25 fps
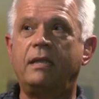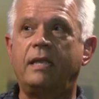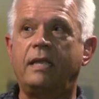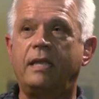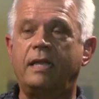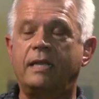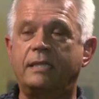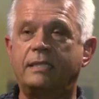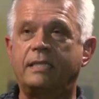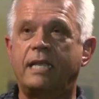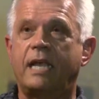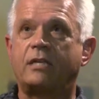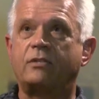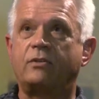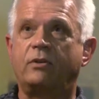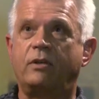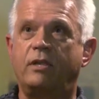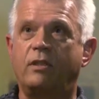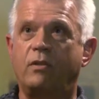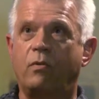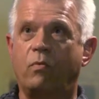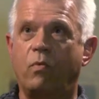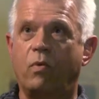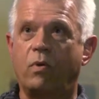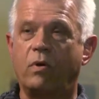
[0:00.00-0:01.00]
is actually
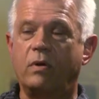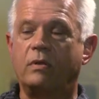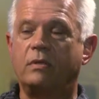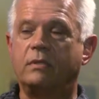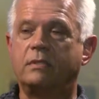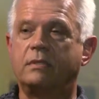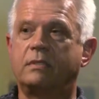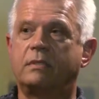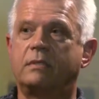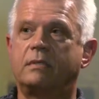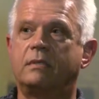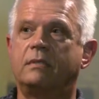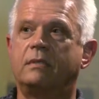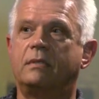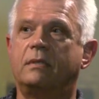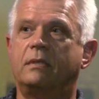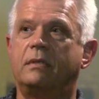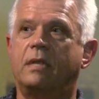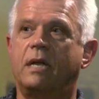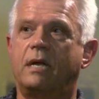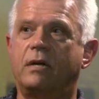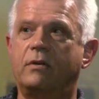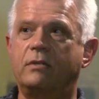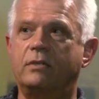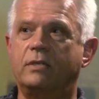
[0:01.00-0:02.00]
the world's
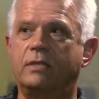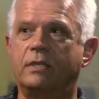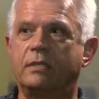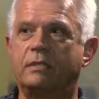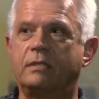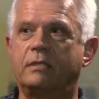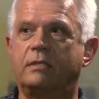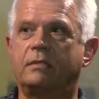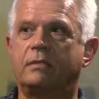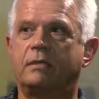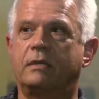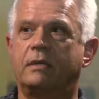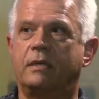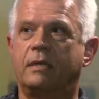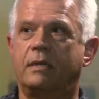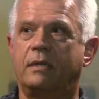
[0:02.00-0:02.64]
largest